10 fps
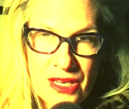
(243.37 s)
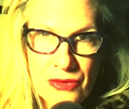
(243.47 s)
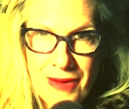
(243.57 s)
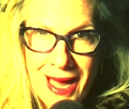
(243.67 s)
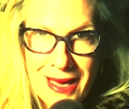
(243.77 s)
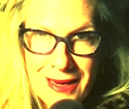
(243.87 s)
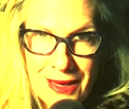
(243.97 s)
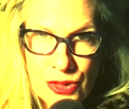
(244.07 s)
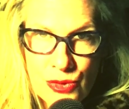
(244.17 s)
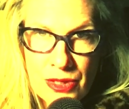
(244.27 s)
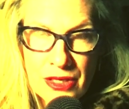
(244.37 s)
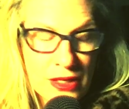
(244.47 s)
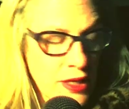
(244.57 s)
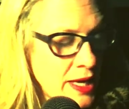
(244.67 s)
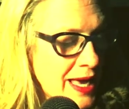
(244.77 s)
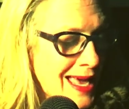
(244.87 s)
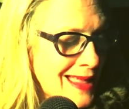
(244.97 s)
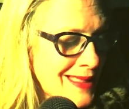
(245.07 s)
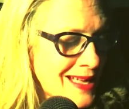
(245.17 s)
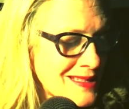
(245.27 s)
a riot on Twitter,
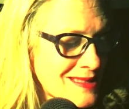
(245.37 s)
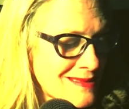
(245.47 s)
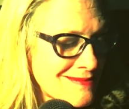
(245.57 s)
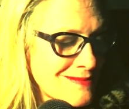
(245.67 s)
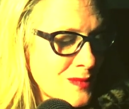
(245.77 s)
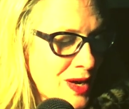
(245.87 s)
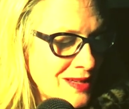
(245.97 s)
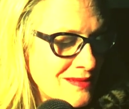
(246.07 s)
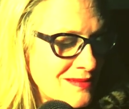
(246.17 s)
and that's what